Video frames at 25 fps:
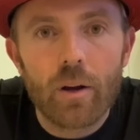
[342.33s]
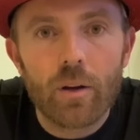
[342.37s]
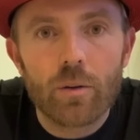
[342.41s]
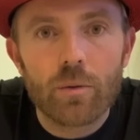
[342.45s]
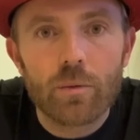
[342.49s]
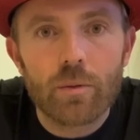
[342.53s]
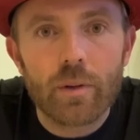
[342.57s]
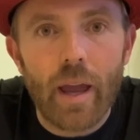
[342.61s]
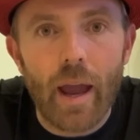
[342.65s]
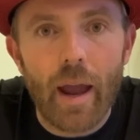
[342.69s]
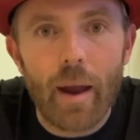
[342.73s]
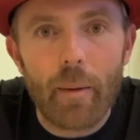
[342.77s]

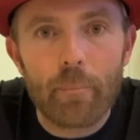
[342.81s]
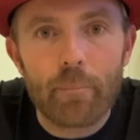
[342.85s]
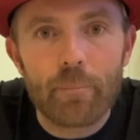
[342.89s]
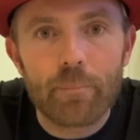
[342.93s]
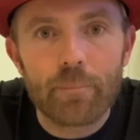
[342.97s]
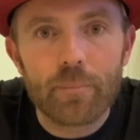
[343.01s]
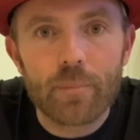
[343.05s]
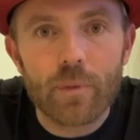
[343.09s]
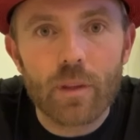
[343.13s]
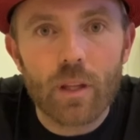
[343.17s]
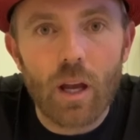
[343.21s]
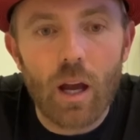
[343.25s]
Okay,
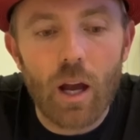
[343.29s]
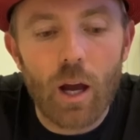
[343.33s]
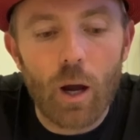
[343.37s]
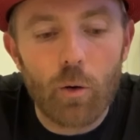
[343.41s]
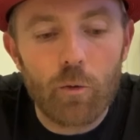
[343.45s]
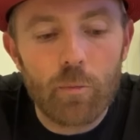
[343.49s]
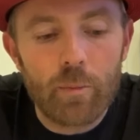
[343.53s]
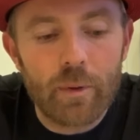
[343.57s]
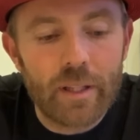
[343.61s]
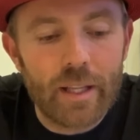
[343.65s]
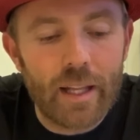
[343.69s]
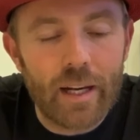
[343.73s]

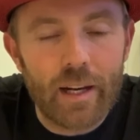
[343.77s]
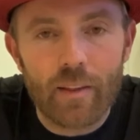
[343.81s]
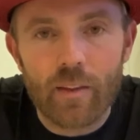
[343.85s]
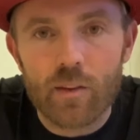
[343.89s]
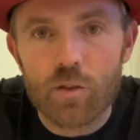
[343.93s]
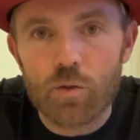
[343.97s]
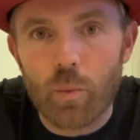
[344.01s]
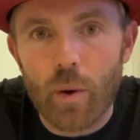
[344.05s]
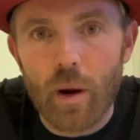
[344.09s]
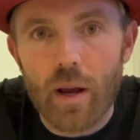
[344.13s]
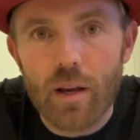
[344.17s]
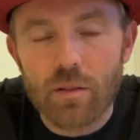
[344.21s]
we've been letting
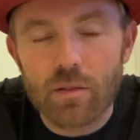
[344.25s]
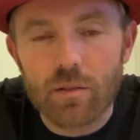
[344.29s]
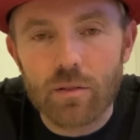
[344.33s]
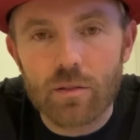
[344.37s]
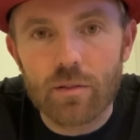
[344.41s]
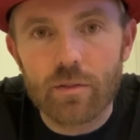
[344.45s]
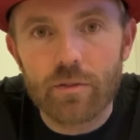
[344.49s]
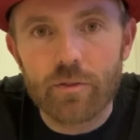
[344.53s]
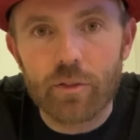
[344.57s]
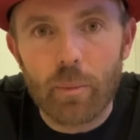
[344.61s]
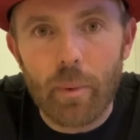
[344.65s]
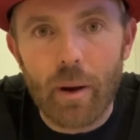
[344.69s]
this
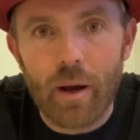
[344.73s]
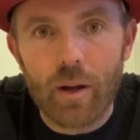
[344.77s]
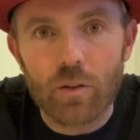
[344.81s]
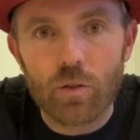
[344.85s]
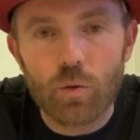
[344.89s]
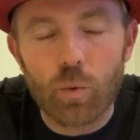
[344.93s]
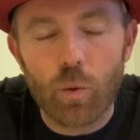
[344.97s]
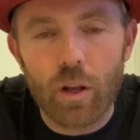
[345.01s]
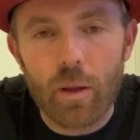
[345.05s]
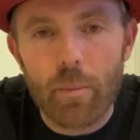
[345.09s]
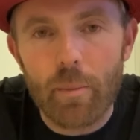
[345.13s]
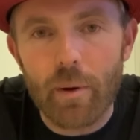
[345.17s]
rest for about
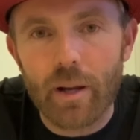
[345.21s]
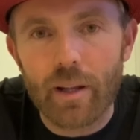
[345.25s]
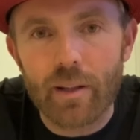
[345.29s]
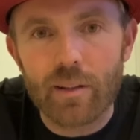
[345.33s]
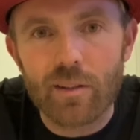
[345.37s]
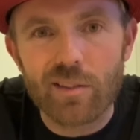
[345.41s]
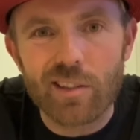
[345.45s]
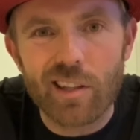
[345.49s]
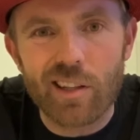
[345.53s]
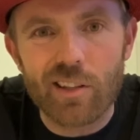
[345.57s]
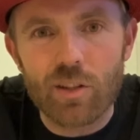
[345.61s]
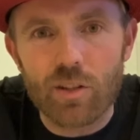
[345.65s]
20
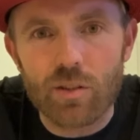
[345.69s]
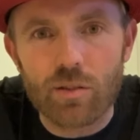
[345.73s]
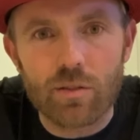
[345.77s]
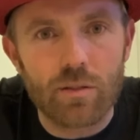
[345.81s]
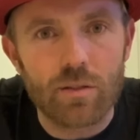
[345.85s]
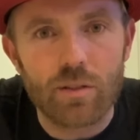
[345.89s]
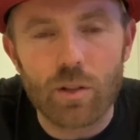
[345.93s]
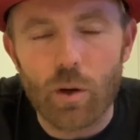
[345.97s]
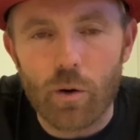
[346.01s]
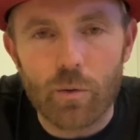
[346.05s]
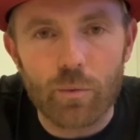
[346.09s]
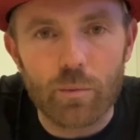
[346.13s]
minutes. And just
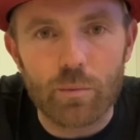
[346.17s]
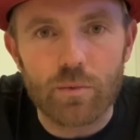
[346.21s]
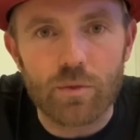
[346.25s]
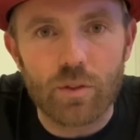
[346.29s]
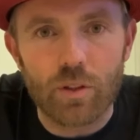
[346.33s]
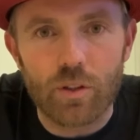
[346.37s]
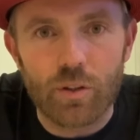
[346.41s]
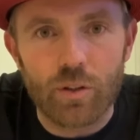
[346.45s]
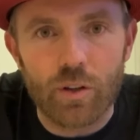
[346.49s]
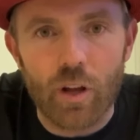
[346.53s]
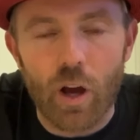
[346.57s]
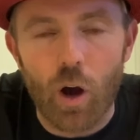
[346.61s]
so
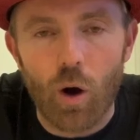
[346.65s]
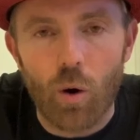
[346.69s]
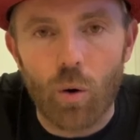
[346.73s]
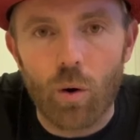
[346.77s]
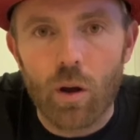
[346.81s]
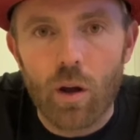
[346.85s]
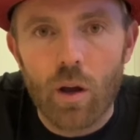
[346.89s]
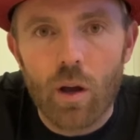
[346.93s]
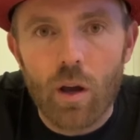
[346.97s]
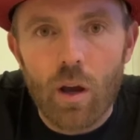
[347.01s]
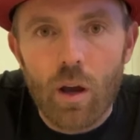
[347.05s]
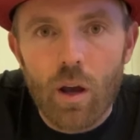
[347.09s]
you know,
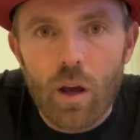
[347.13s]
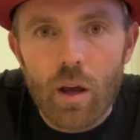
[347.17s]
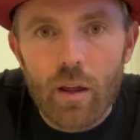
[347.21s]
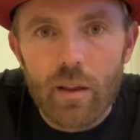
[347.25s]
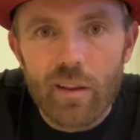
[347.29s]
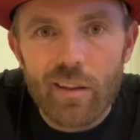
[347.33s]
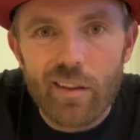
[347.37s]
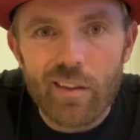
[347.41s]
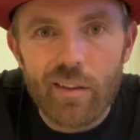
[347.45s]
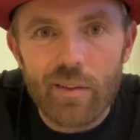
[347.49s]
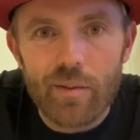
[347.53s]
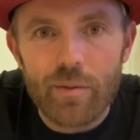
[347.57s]

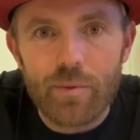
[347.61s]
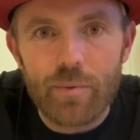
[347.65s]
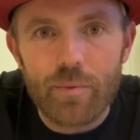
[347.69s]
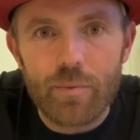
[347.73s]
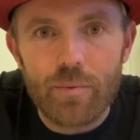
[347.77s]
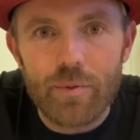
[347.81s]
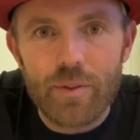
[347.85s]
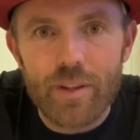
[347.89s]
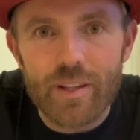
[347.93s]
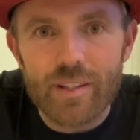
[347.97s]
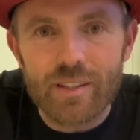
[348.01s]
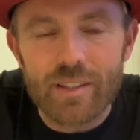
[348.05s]

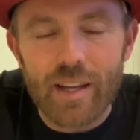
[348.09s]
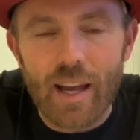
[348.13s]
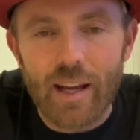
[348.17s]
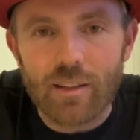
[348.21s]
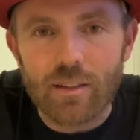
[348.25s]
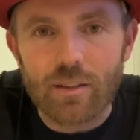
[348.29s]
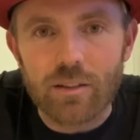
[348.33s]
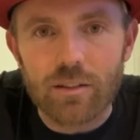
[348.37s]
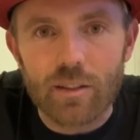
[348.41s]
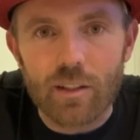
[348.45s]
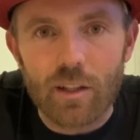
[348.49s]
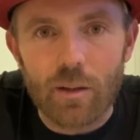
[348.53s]
this
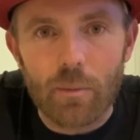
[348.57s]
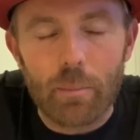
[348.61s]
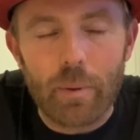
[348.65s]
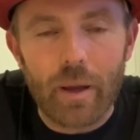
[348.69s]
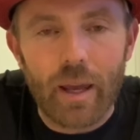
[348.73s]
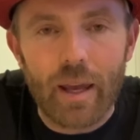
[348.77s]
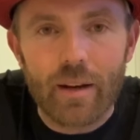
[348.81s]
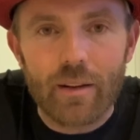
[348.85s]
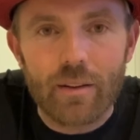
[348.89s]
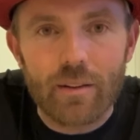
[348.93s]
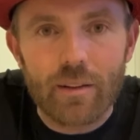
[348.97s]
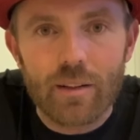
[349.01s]
next little
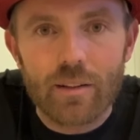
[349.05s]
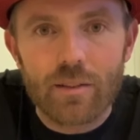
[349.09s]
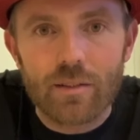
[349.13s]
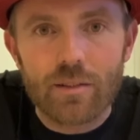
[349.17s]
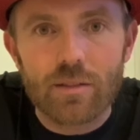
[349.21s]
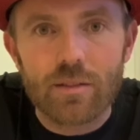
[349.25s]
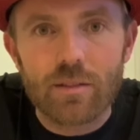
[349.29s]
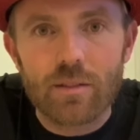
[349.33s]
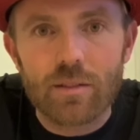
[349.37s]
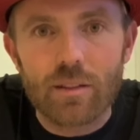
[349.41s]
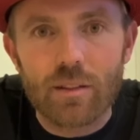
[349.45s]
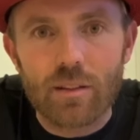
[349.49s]
bit
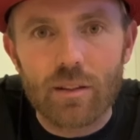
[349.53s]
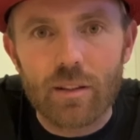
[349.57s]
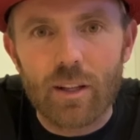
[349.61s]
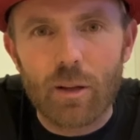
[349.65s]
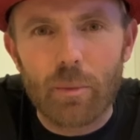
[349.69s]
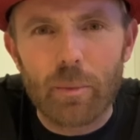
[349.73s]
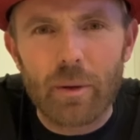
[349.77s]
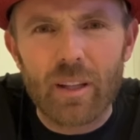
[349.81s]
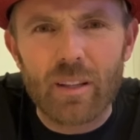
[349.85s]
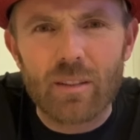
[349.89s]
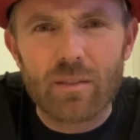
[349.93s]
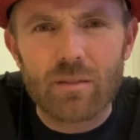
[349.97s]
is a little
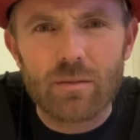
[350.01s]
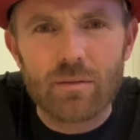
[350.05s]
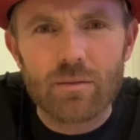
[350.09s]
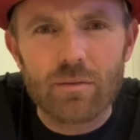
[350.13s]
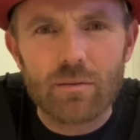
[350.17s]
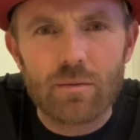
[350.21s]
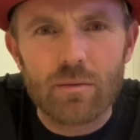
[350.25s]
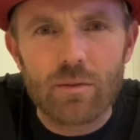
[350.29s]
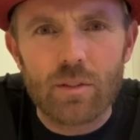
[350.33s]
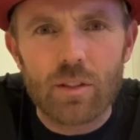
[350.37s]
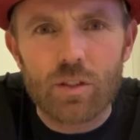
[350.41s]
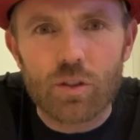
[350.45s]
bit
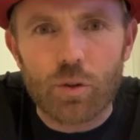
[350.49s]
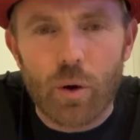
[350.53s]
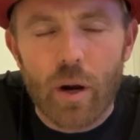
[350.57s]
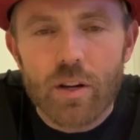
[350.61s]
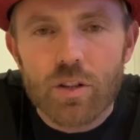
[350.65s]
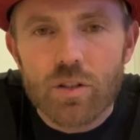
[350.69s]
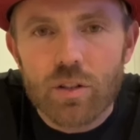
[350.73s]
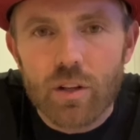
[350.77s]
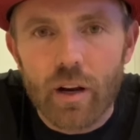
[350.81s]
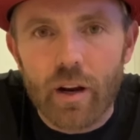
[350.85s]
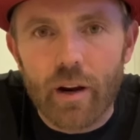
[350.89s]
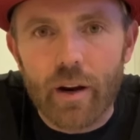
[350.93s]

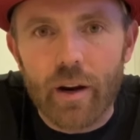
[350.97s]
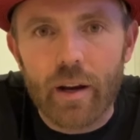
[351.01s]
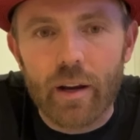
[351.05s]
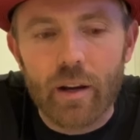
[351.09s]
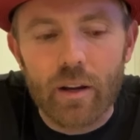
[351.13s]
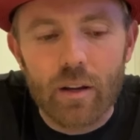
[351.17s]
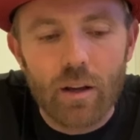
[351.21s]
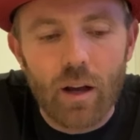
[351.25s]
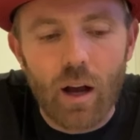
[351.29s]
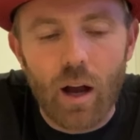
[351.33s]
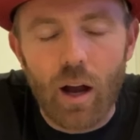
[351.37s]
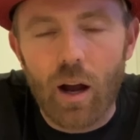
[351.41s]
discretionary.
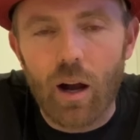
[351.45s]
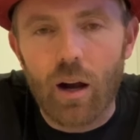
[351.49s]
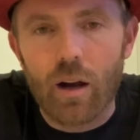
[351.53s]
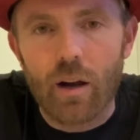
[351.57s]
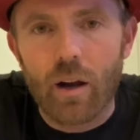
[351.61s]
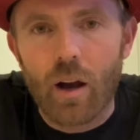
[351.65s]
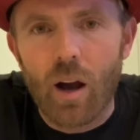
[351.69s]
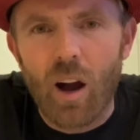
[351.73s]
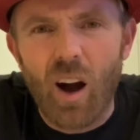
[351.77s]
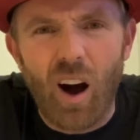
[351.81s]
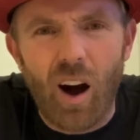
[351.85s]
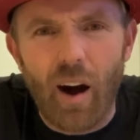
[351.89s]

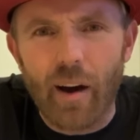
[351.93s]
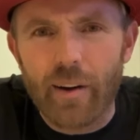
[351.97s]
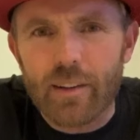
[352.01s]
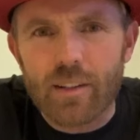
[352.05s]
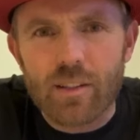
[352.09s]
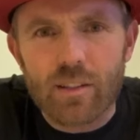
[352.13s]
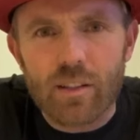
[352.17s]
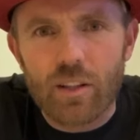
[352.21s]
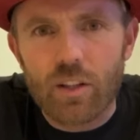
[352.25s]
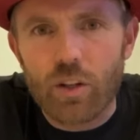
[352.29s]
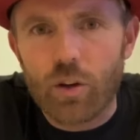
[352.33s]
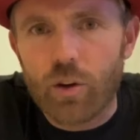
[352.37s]

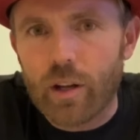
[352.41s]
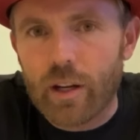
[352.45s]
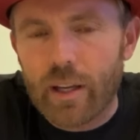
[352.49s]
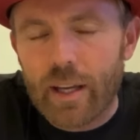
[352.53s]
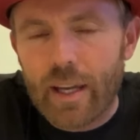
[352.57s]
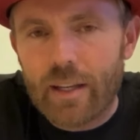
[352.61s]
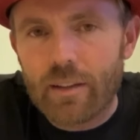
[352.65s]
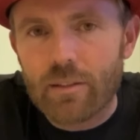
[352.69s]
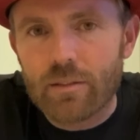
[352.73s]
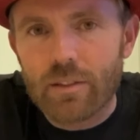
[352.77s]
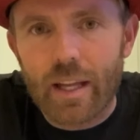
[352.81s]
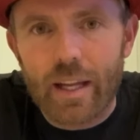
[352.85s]
Honestly, you
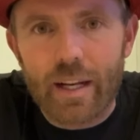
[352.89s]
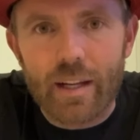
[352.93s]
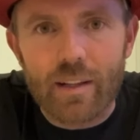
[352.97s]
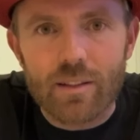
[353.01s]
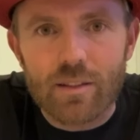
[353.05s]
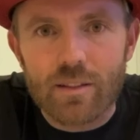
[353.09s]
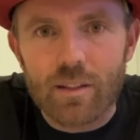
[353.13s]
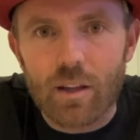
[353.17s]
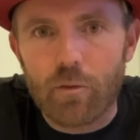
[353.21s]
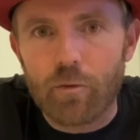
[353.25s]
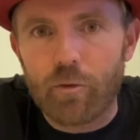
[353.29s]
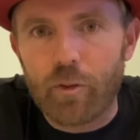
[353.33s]
can let it
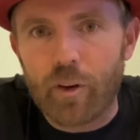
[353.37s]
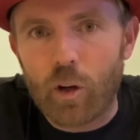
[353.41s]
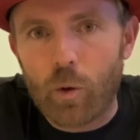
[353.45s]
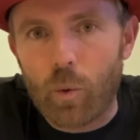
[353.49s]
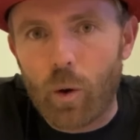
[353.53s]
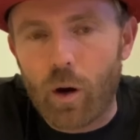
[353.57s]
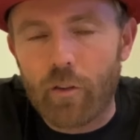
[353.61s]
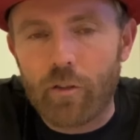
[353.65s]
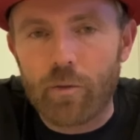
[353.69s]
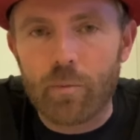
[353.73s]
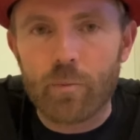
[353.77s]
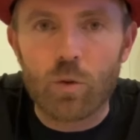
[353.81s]
sit for
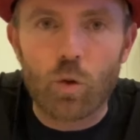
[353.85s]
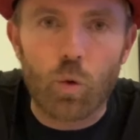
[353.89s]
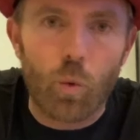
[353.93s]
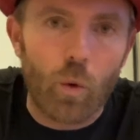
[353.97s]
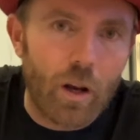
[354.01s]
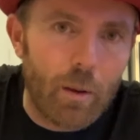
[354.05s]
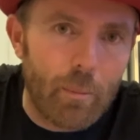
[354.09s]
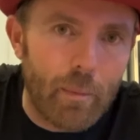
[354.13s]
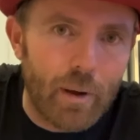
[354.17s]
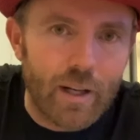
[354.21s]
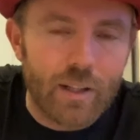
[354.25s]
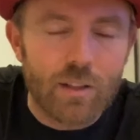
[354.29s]
anywhere from
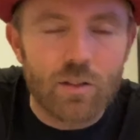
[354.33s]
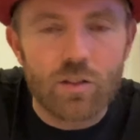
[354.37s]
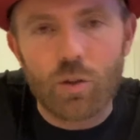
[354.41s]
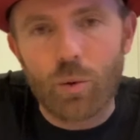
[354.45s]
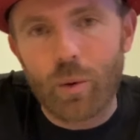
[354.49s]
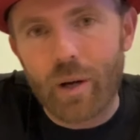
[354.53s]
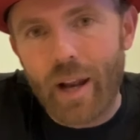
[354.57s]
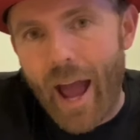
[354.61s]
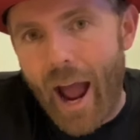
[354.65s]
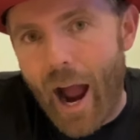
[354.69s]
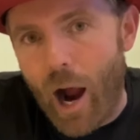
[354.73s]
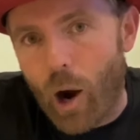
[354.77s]
20 minutes to
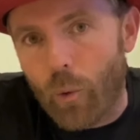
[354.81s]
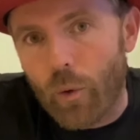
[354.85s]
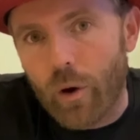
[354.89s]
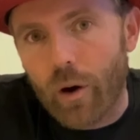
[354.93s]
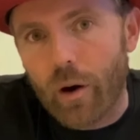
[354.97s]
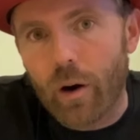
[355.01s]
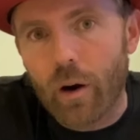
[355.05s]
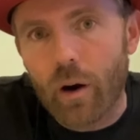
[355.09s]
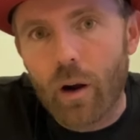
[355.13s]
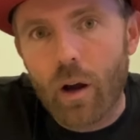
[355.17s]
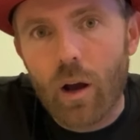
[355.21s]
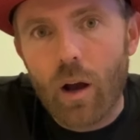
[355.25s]
an
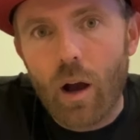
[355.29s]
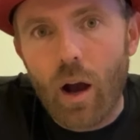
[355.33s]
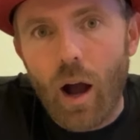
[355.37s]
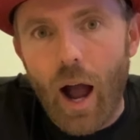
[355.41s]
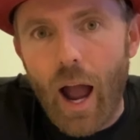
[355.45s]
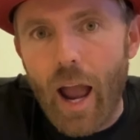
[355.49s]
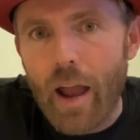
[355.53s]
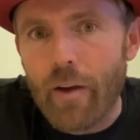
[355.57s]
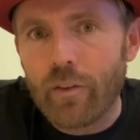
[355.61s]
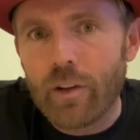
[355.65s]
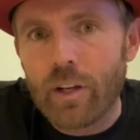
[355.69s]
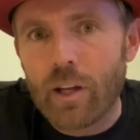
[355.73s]
hour.
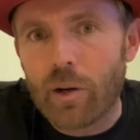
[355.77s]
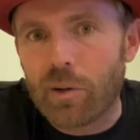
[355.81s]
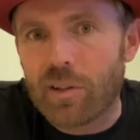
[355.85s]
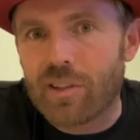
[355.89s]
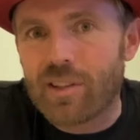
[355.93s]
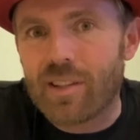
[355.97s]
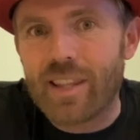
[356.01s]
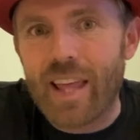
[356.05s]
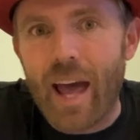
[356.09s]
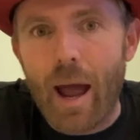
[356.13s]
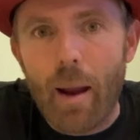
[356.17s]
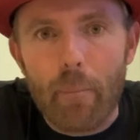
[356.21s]
I haven't
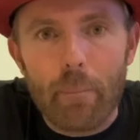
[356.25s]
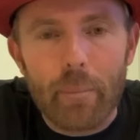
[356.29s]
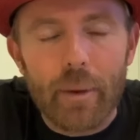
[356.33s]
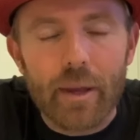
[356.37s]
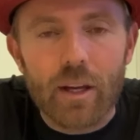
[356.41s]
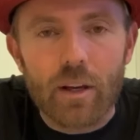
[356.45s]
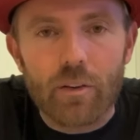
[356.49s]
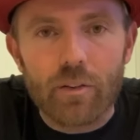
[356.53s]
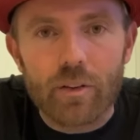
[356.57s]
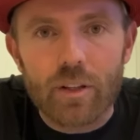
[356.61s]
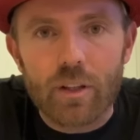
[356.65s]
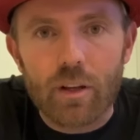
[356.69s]
noticed that
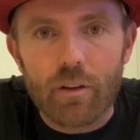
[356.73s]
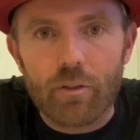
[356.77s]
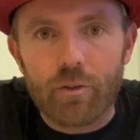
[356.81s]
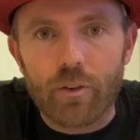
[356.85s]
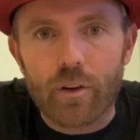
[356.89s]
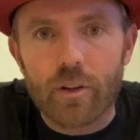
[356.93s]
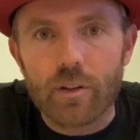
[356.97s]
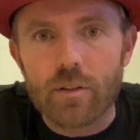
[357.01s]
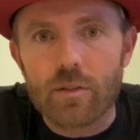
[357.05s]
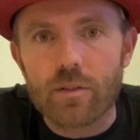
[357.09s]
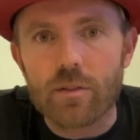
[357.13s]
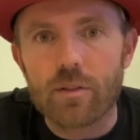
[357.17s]
big of a
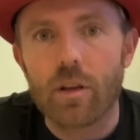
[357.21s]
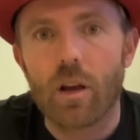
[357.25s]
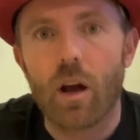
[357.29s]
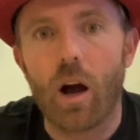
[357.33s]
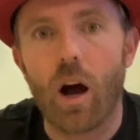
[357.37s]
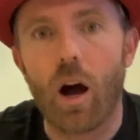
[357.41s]
difference.